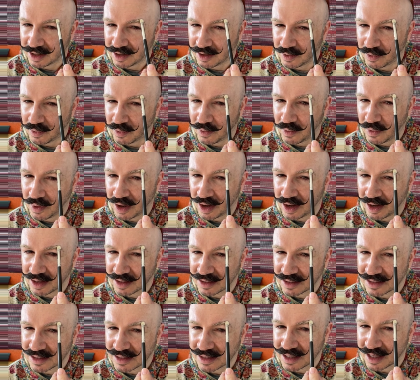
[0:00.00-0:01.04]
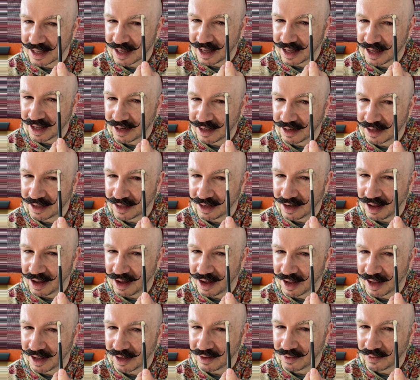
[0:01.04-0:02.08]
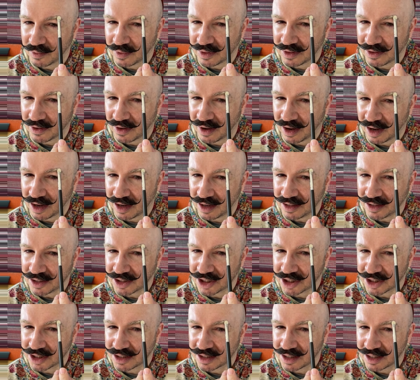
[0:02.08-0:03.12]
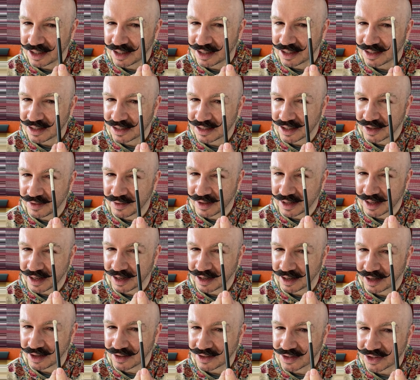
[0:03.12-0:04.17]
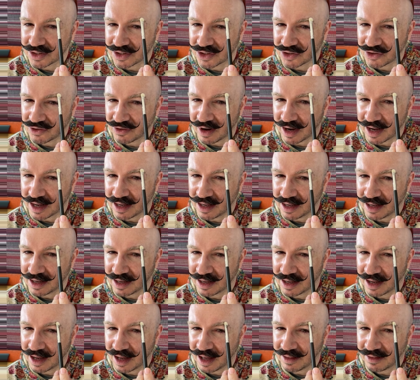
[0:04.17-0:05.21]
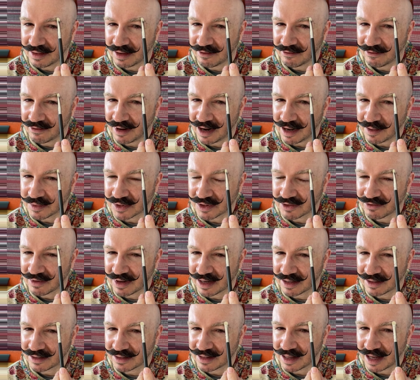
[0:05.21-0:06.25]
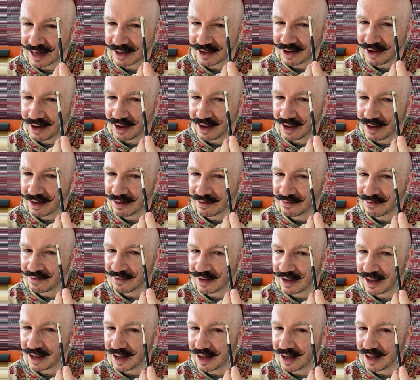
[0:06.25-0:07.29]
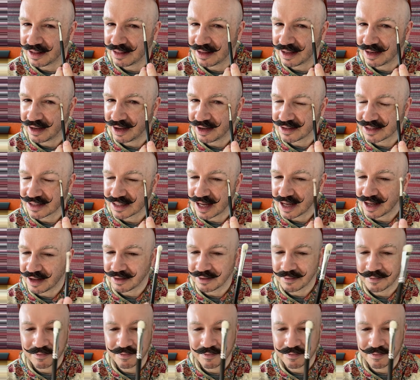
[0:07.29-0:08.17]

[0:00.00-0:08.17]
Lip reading: works in line with your arch. So it kind of goes straight and then wraps around that curve and then goes down.